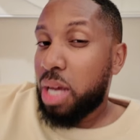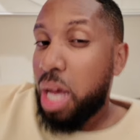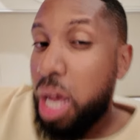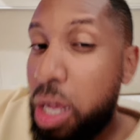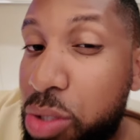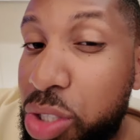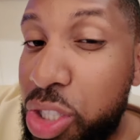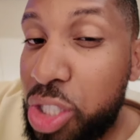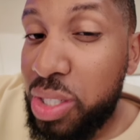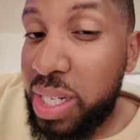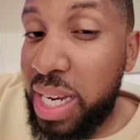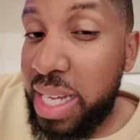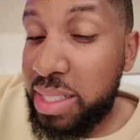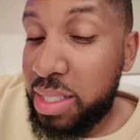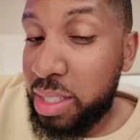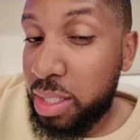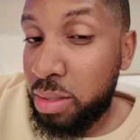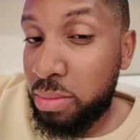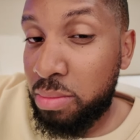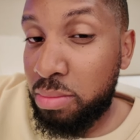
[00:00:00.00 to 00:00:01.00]
I'll see you
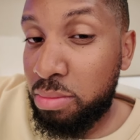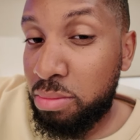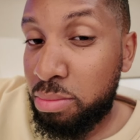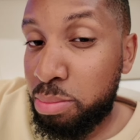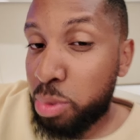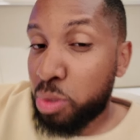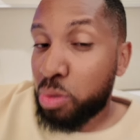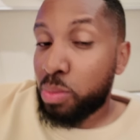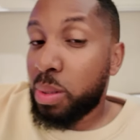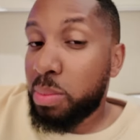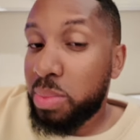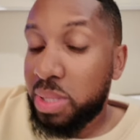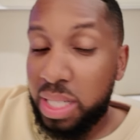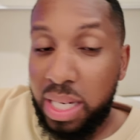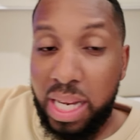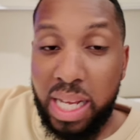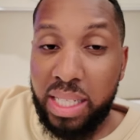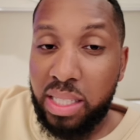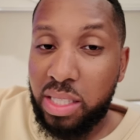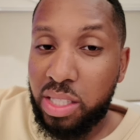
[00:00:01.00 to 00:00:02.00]
later, but remember to
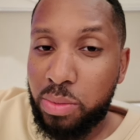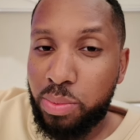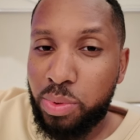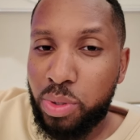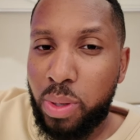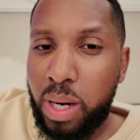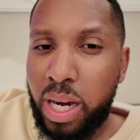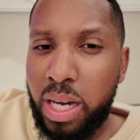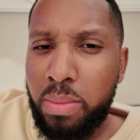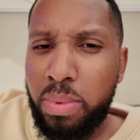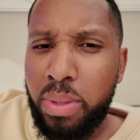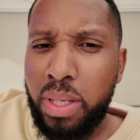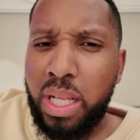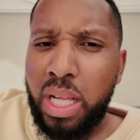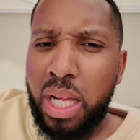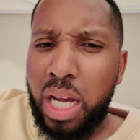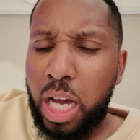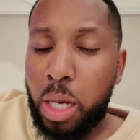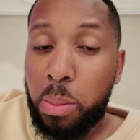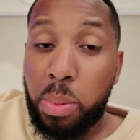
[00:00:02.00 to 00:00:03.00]
like and subscribe.
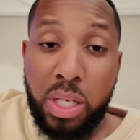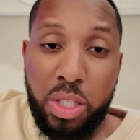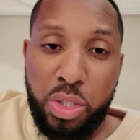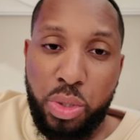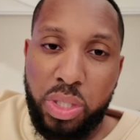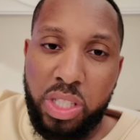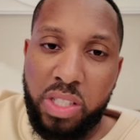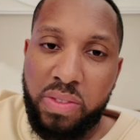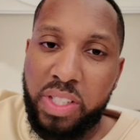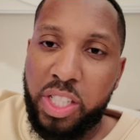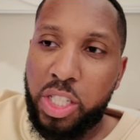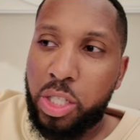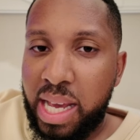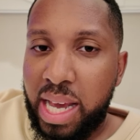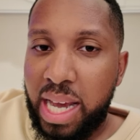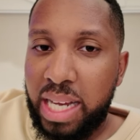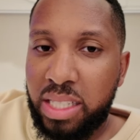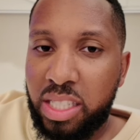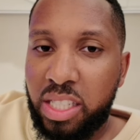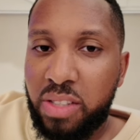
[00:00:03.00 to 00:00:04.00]
I hope you enjoyed this video
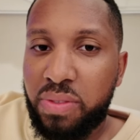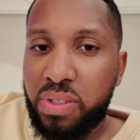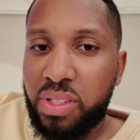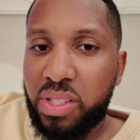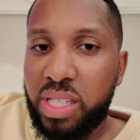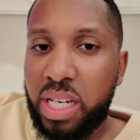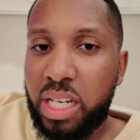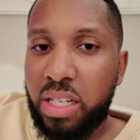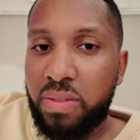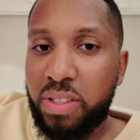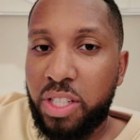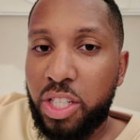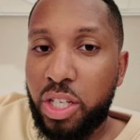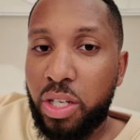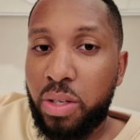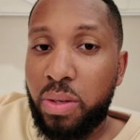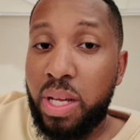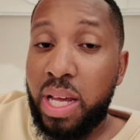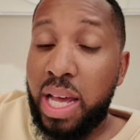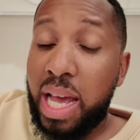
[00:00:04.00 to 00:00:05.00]
and different style of
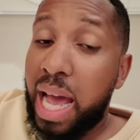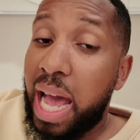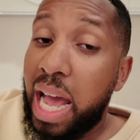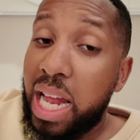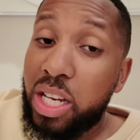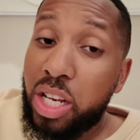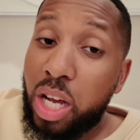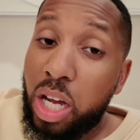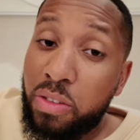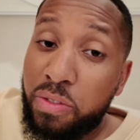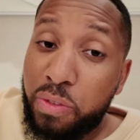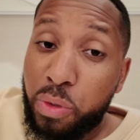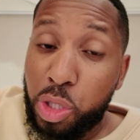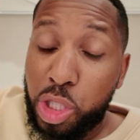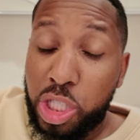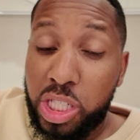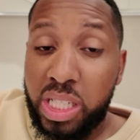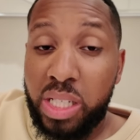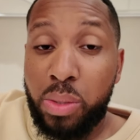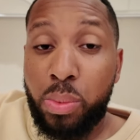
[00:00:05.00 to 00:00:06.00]
video. And
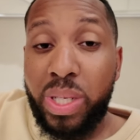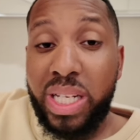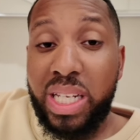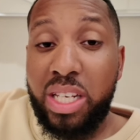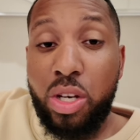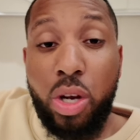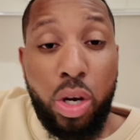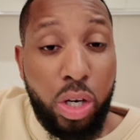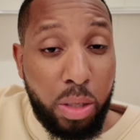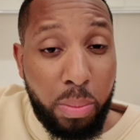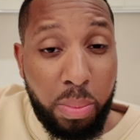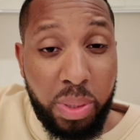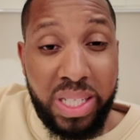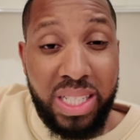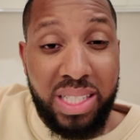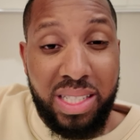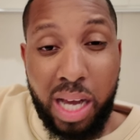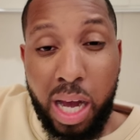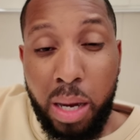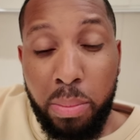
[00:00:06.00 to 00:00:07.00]
unfortunately, we did not
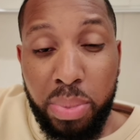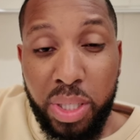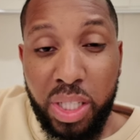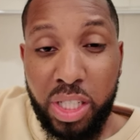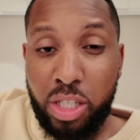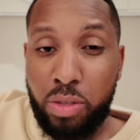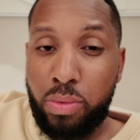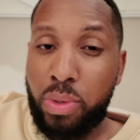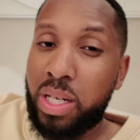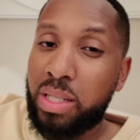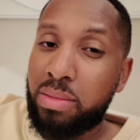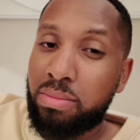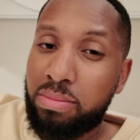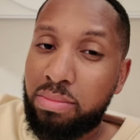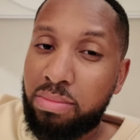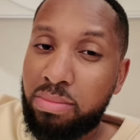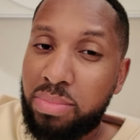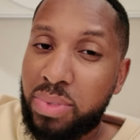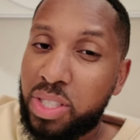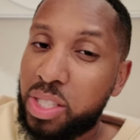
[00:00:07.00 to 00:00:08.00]
complete our burger run,
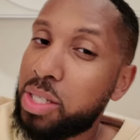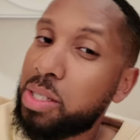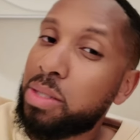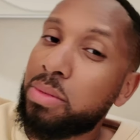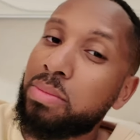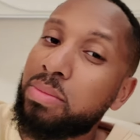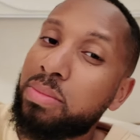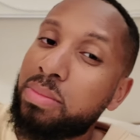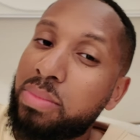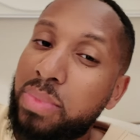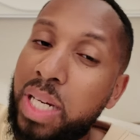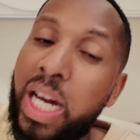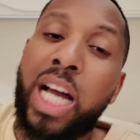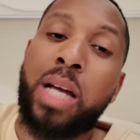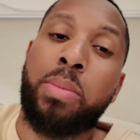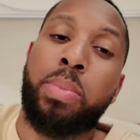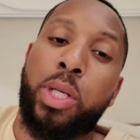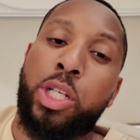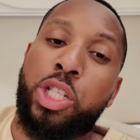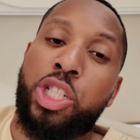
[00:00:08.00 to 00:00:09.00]
so I
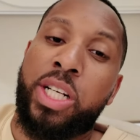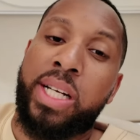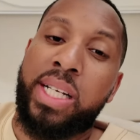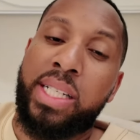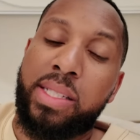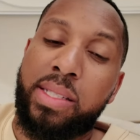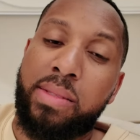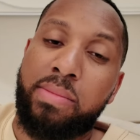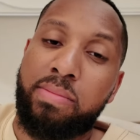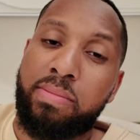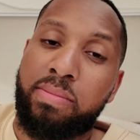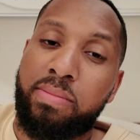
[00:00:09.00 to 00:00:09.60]
apologize.